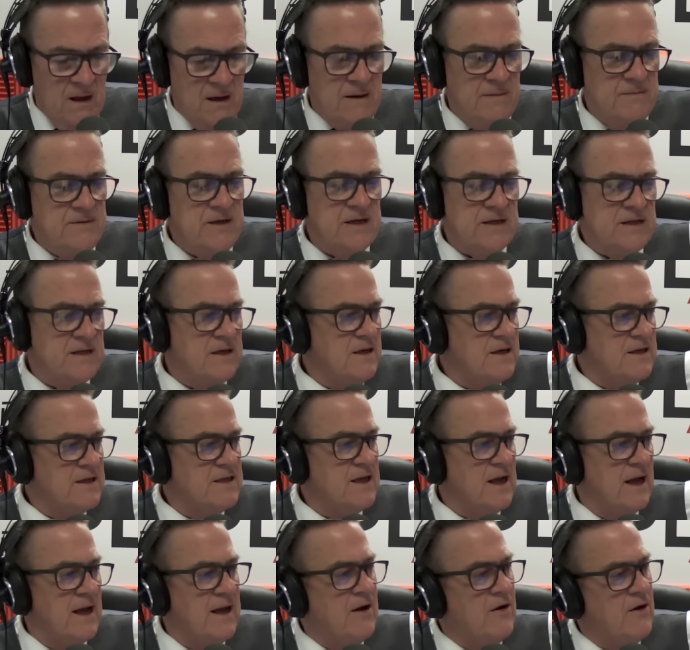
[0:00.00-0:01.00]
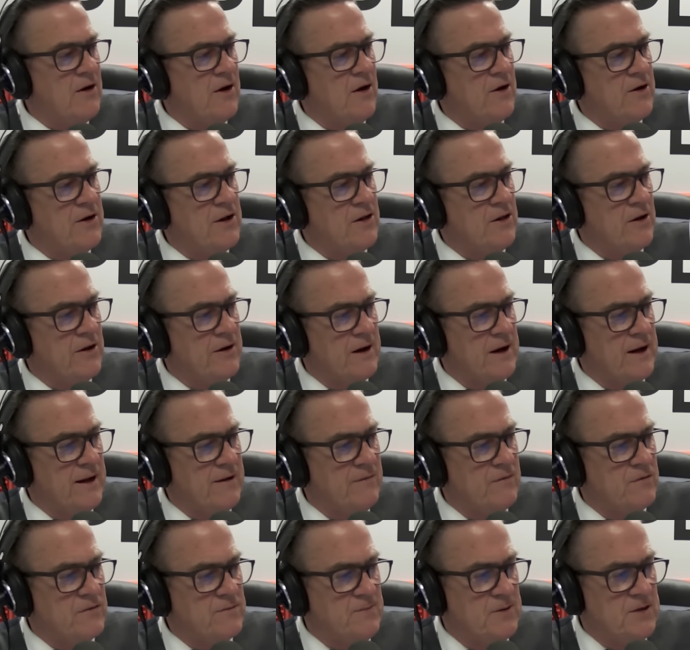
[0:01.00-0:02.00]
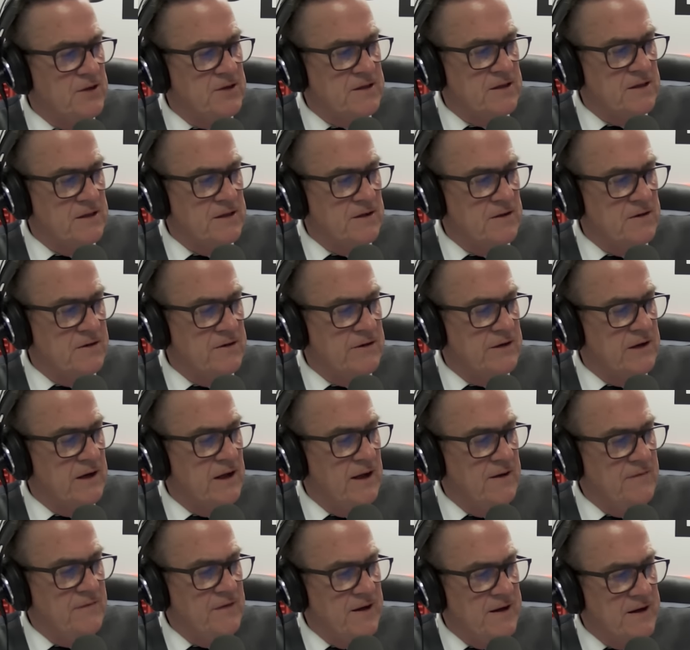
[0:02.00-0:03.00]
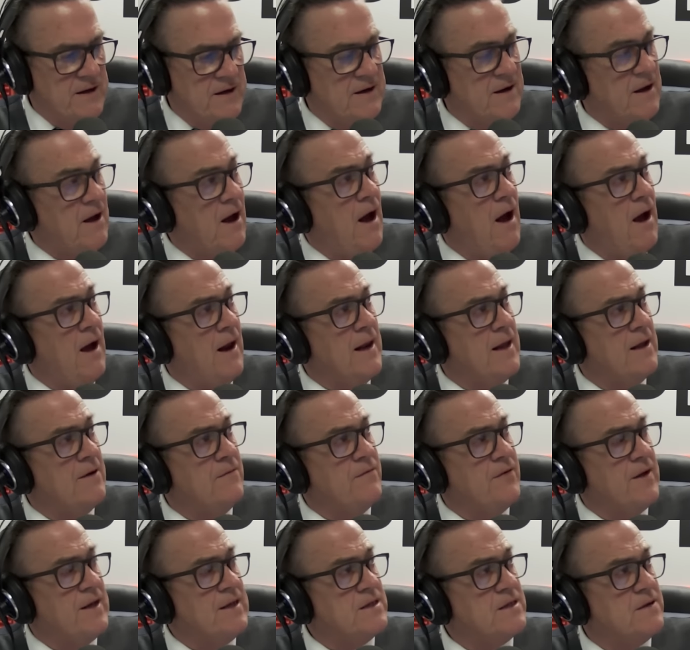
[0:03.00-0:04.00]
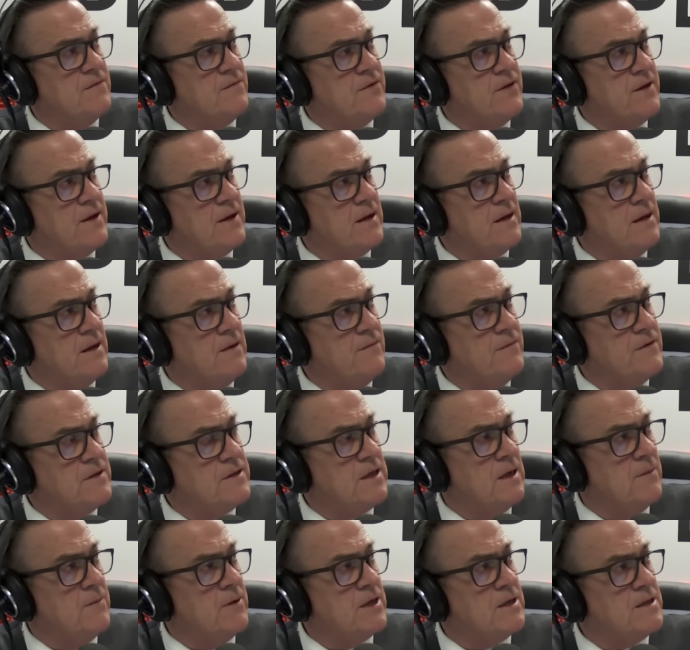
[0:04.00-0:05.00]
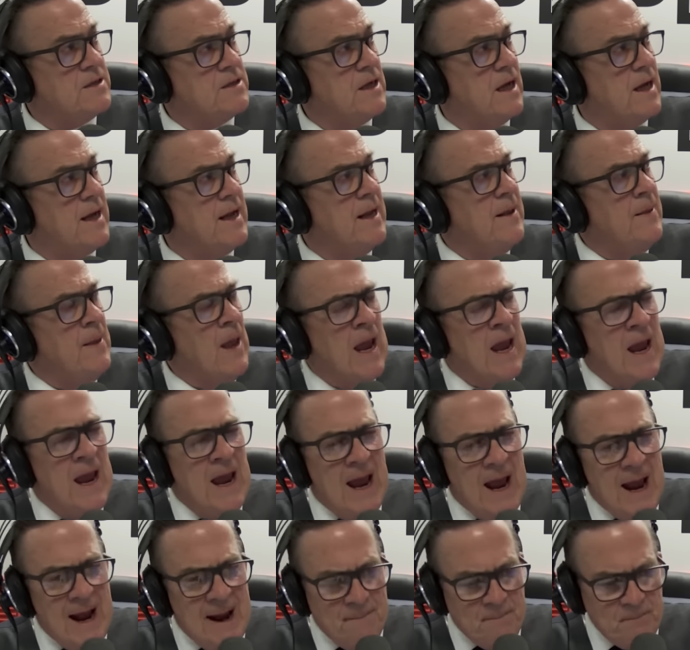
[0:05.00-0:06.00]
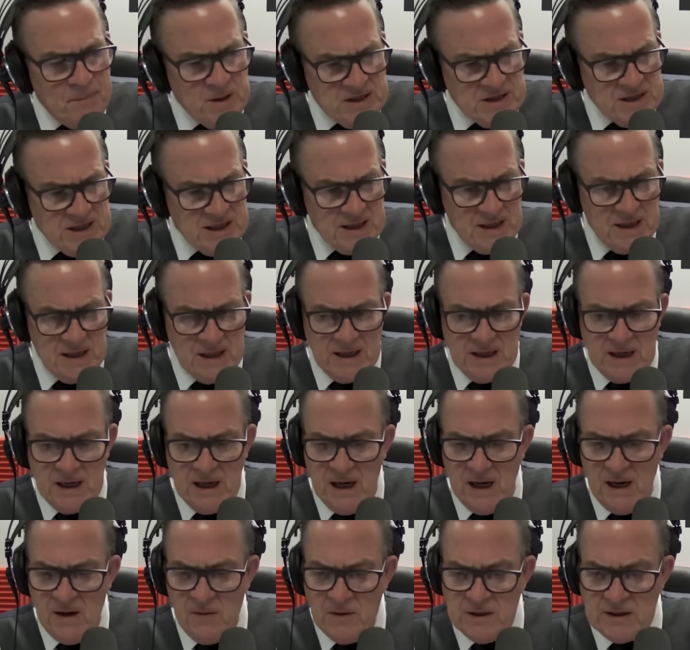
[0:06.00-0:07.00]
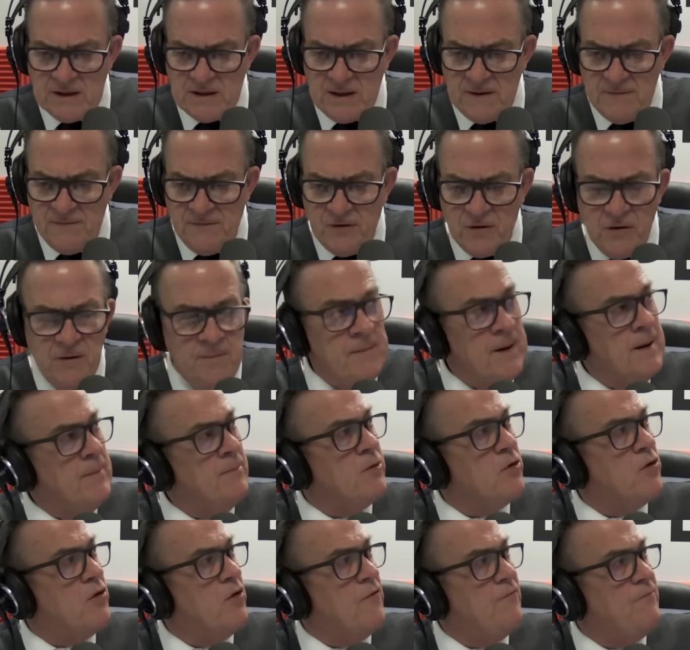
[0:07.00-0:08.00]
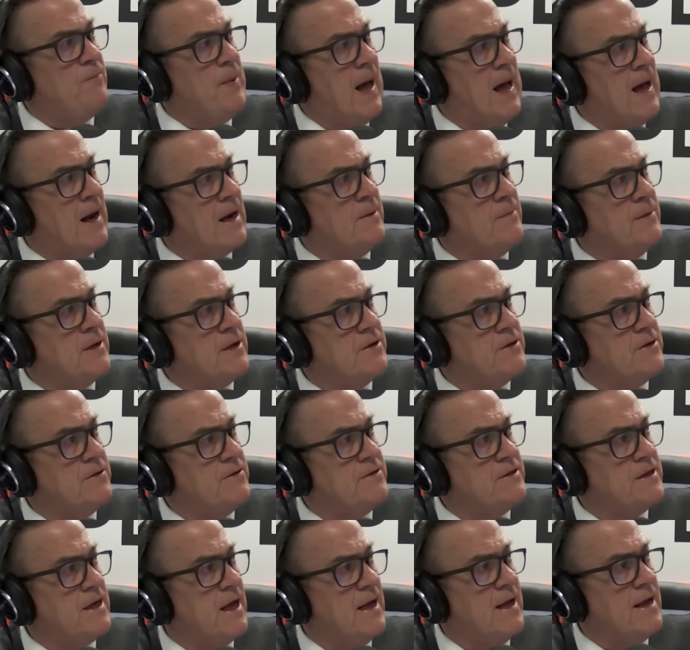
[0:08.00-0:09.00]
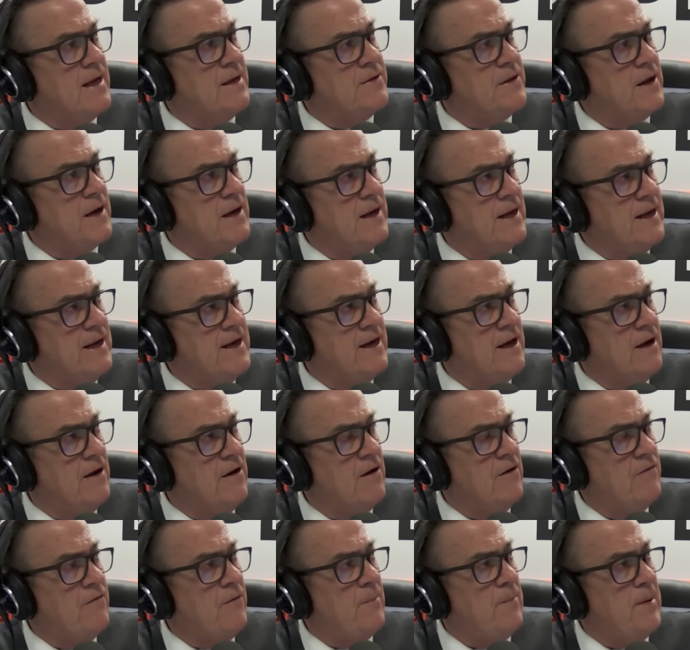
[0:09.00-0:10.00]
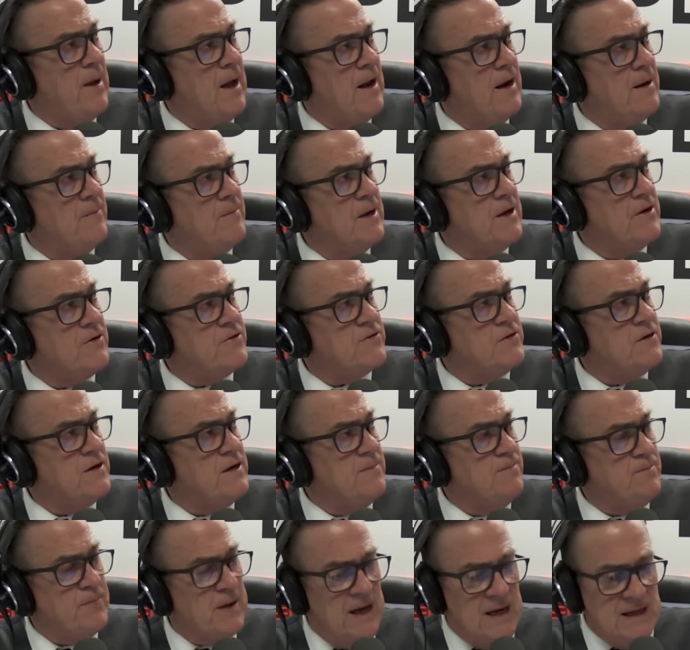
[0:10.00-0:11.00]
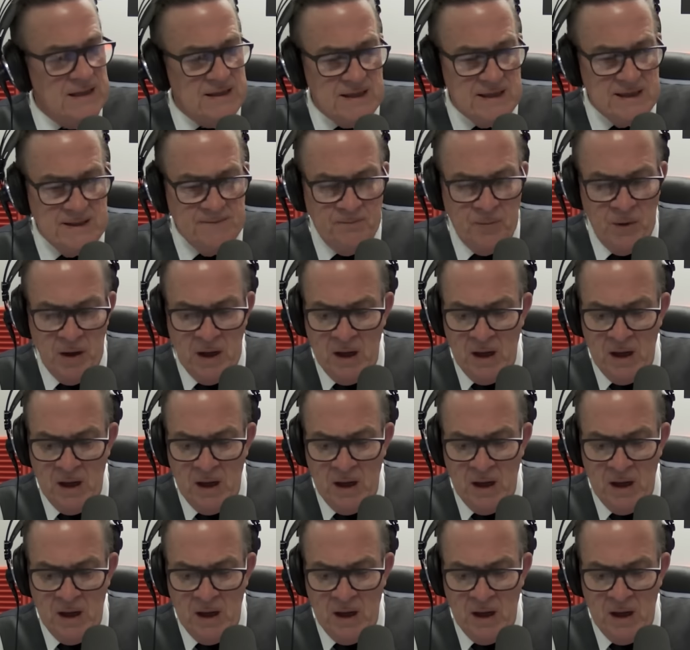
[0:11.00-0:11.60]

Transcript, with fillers: And I'm just going to say, on, on a lot of levels, personal included, I found it a highly offensive thing for someone to say and particularly, uh, Winston, for a member of parliament to say and the leader of a parliamentary party.